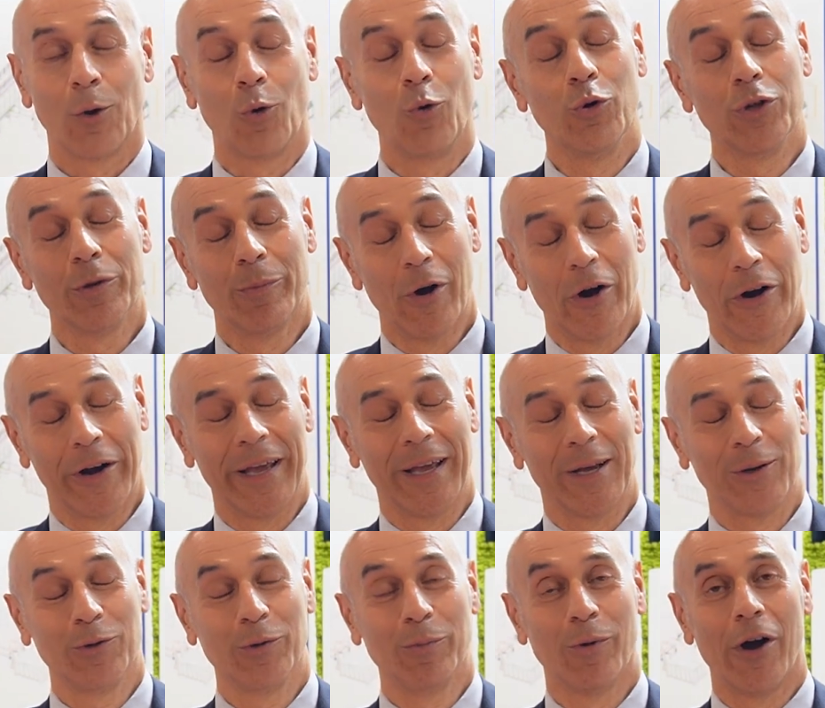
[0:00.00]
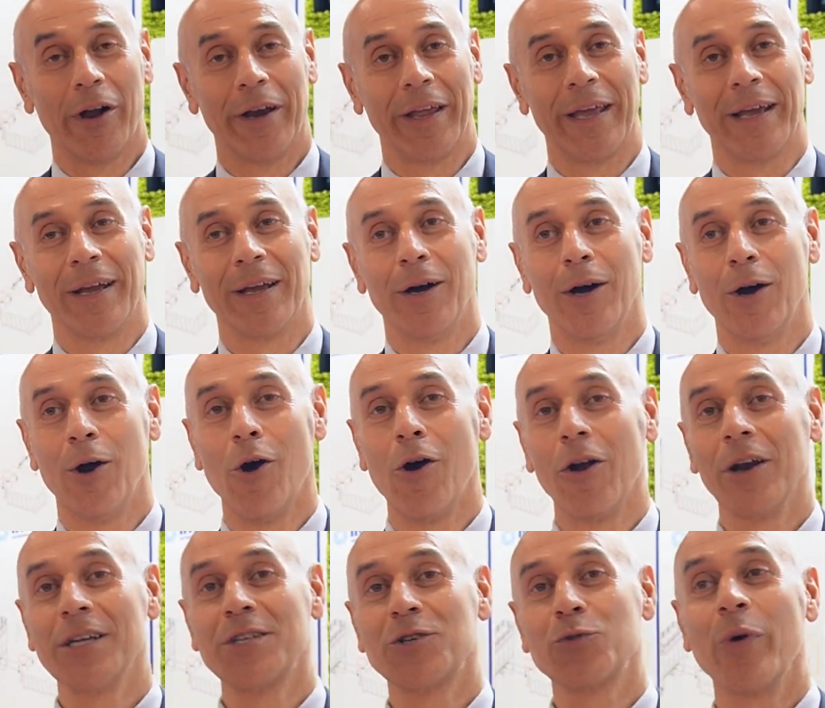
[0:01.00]
Good morning, good morning.
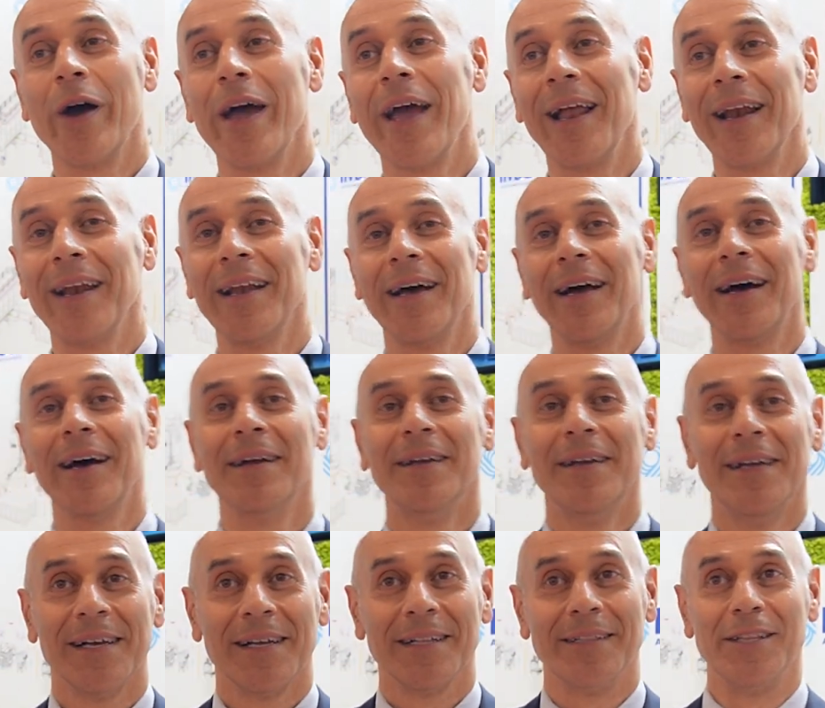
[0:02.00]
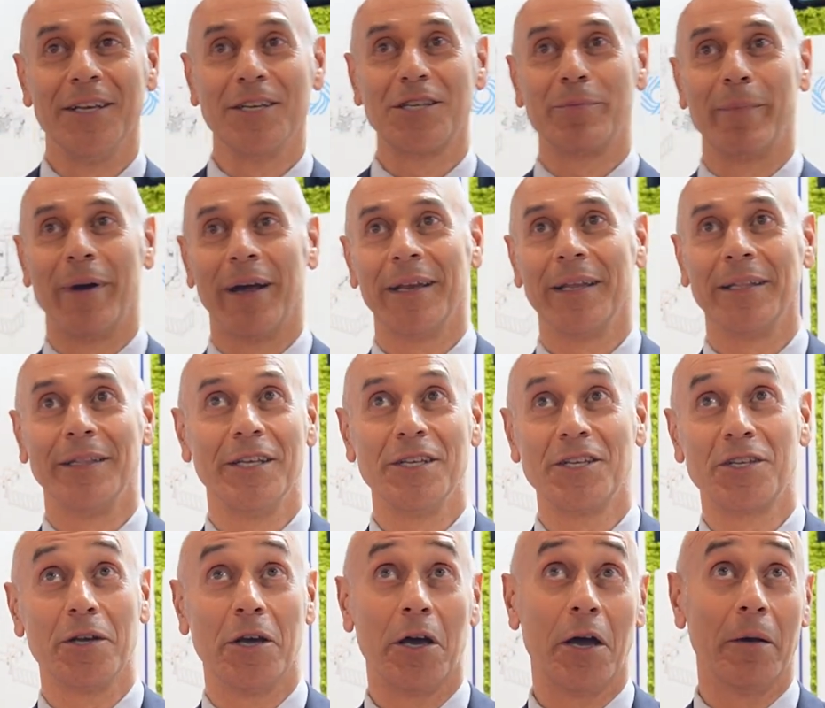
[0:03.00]
All is well.
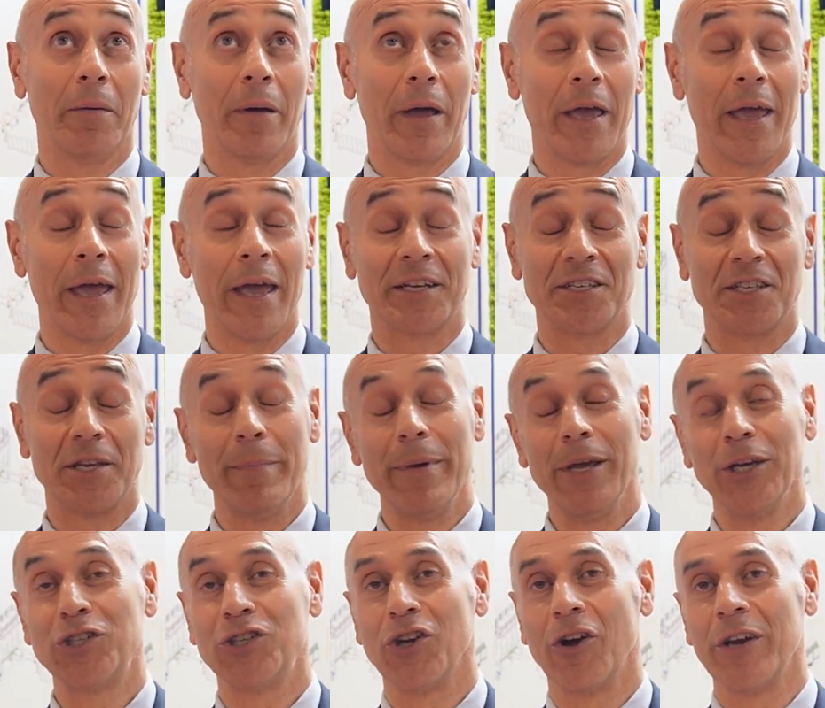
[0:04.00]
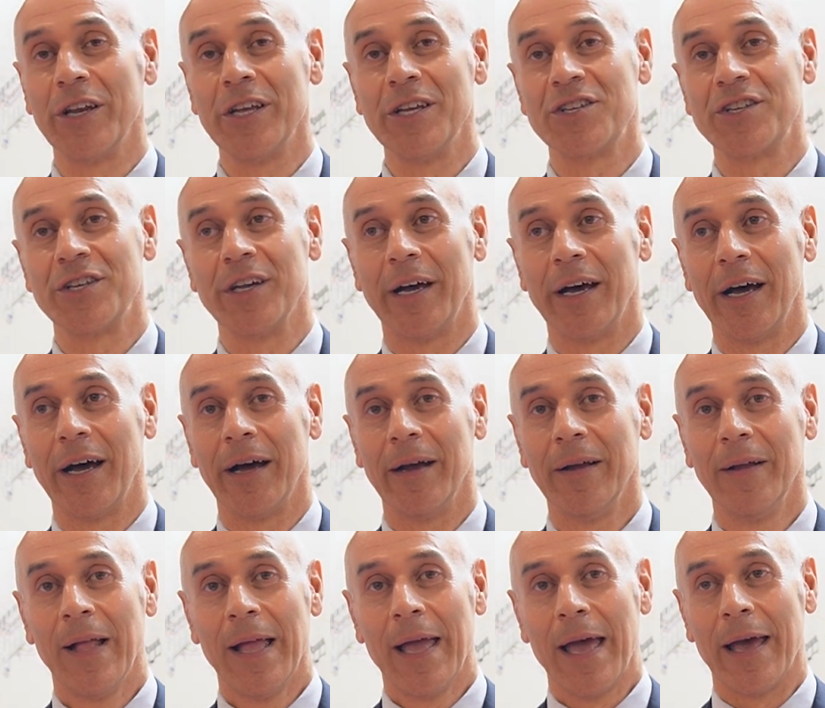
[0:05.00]
This exhibition is
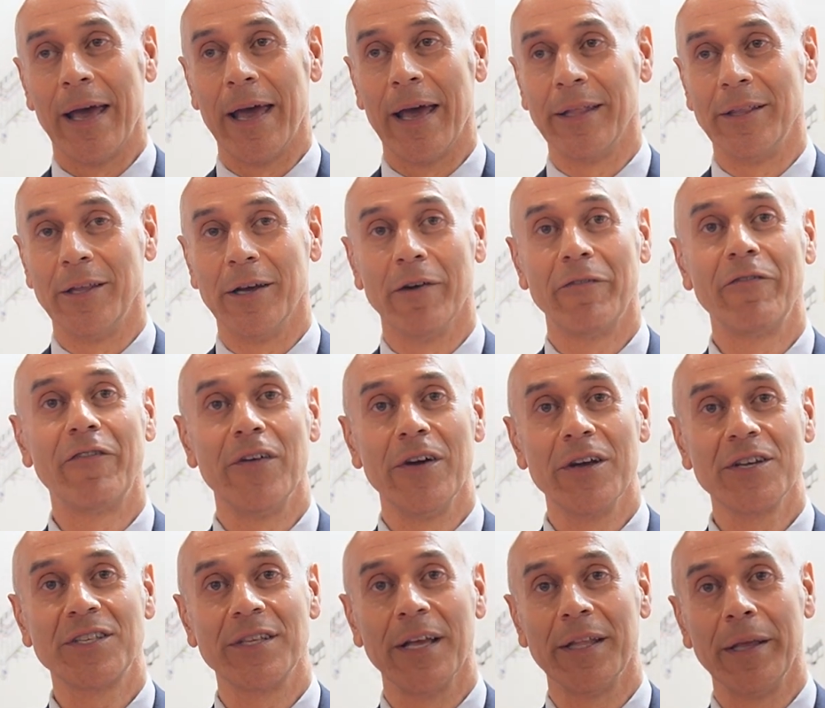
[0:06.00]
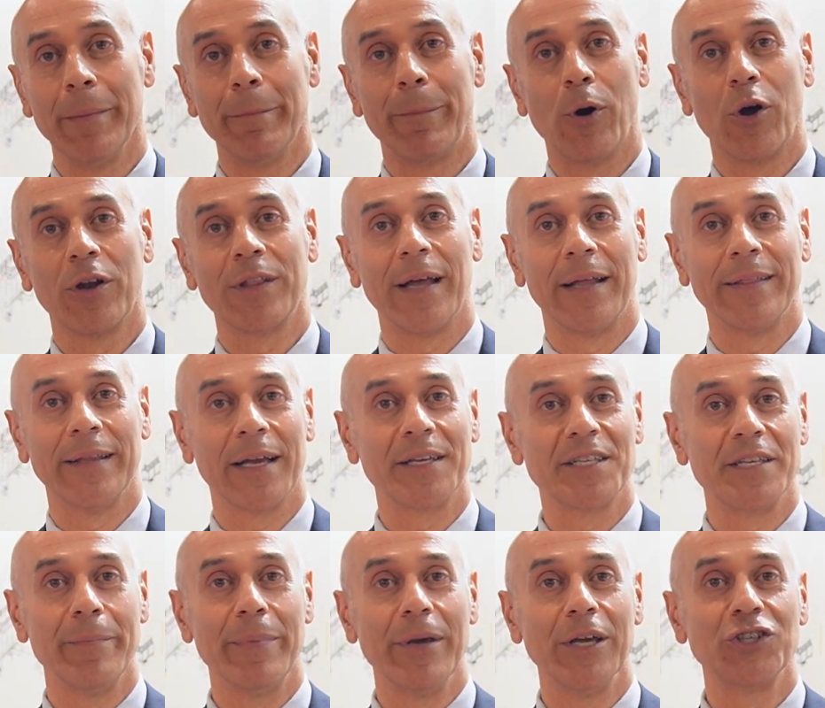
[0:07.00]
the first and important
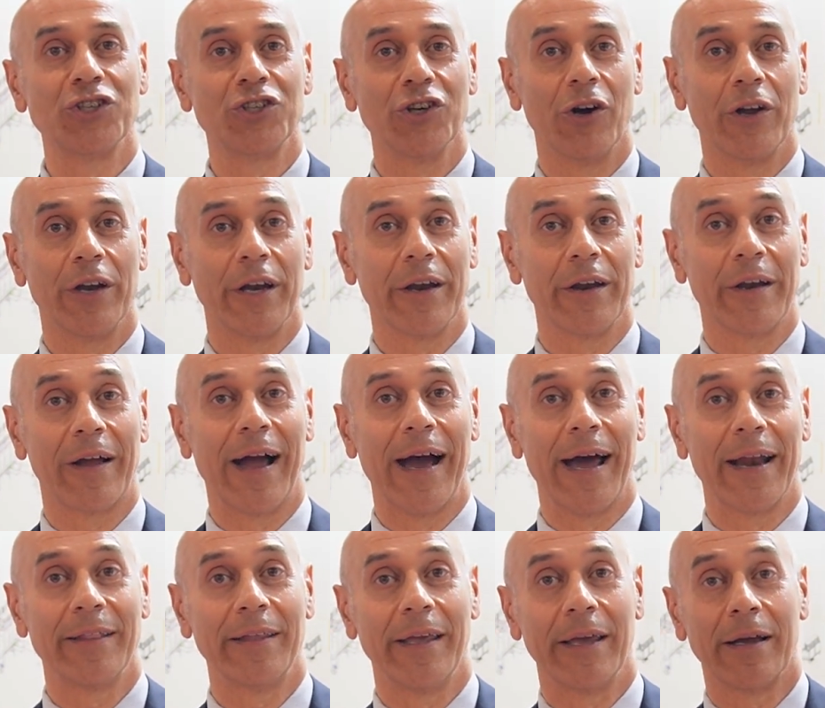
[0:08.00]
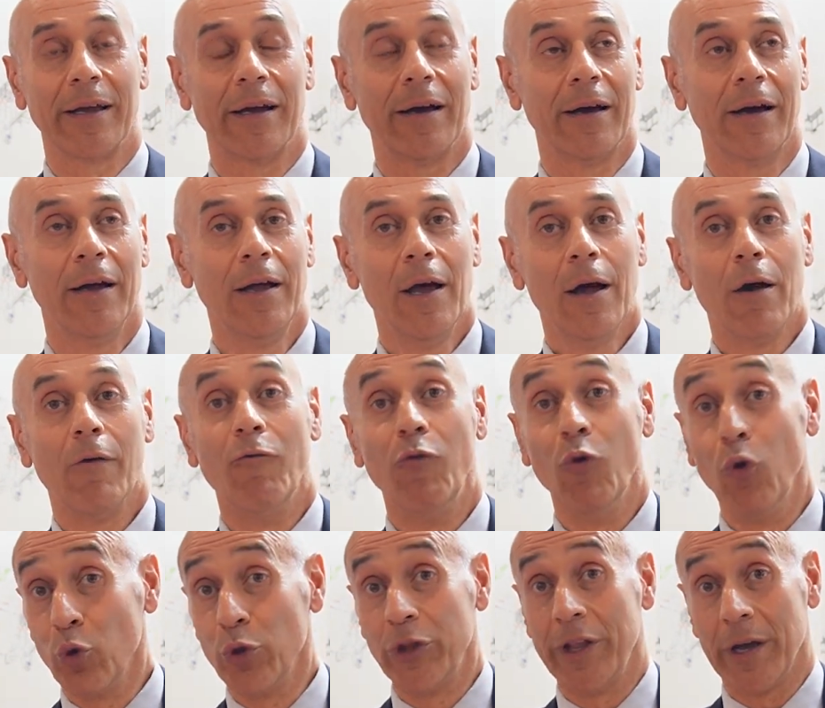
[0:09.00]
exhibition regarding
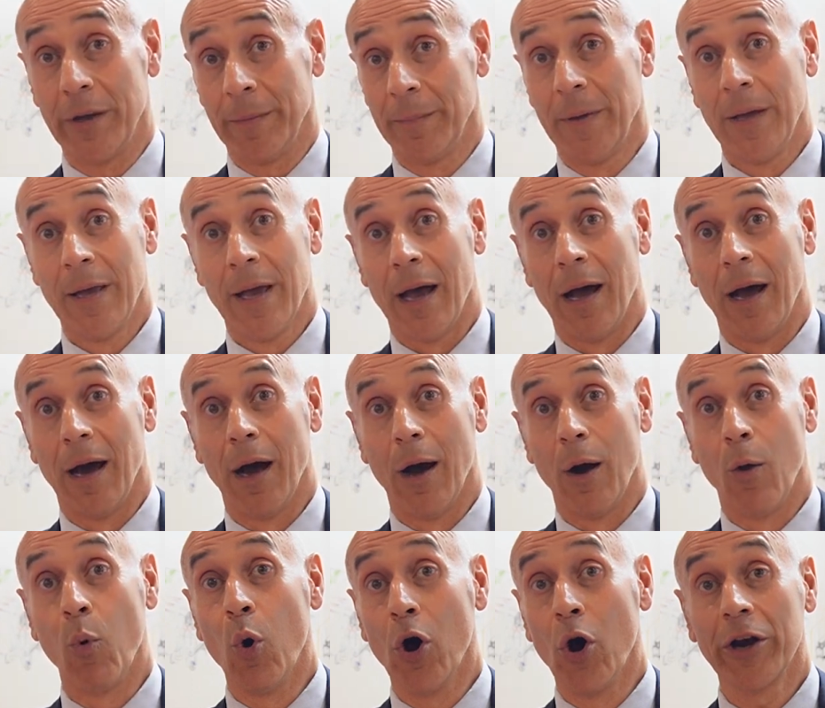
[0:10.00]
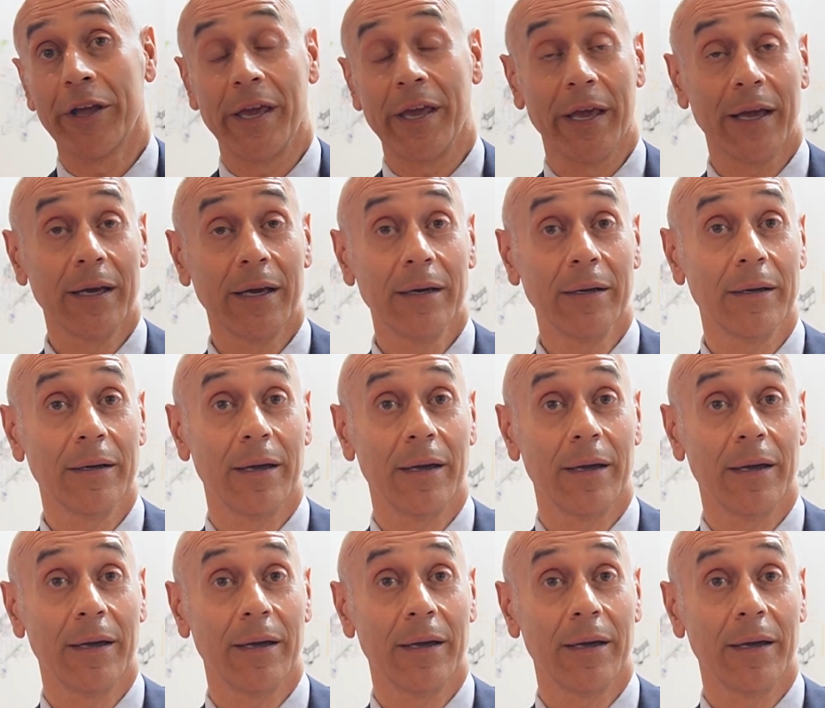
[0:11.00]
woodworking